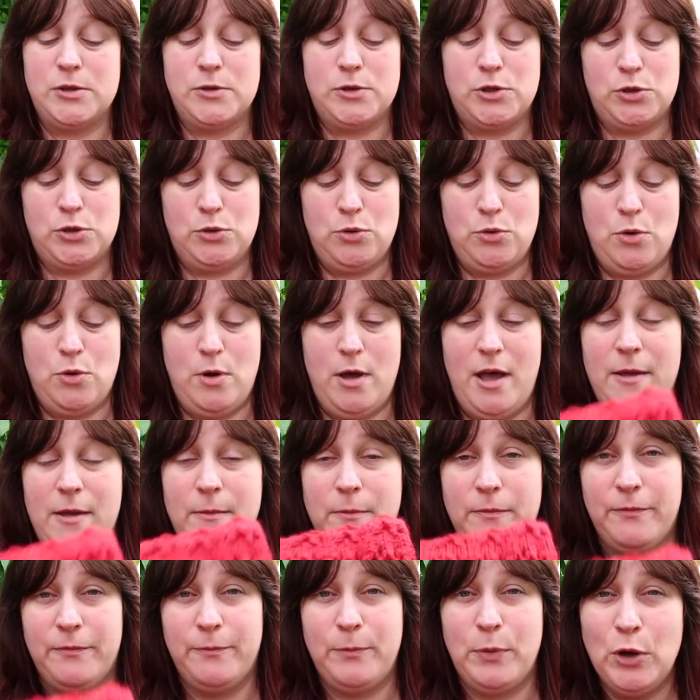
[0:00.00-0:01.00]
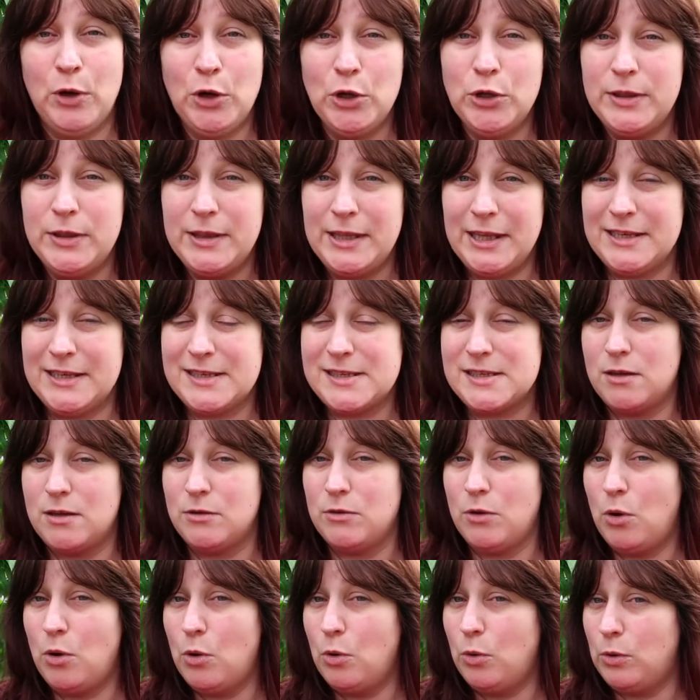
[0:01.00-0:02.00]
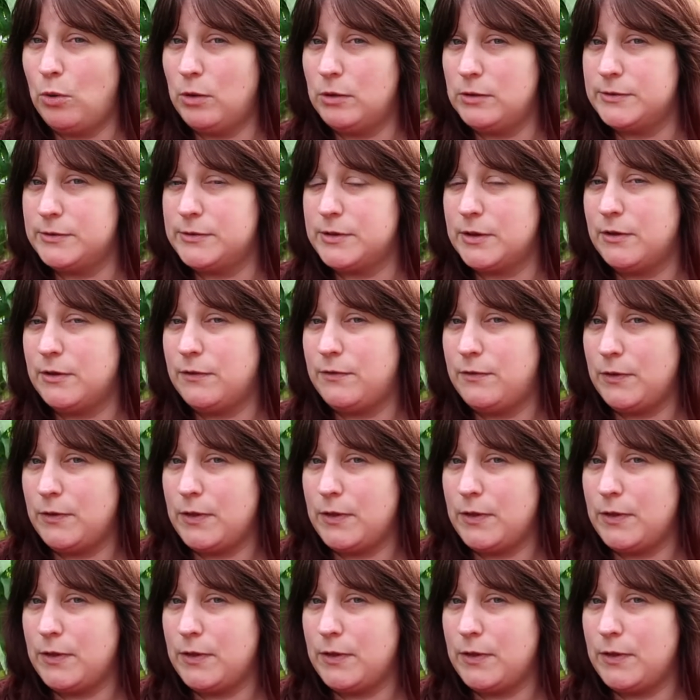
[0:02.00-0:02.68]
So I'm put this on hold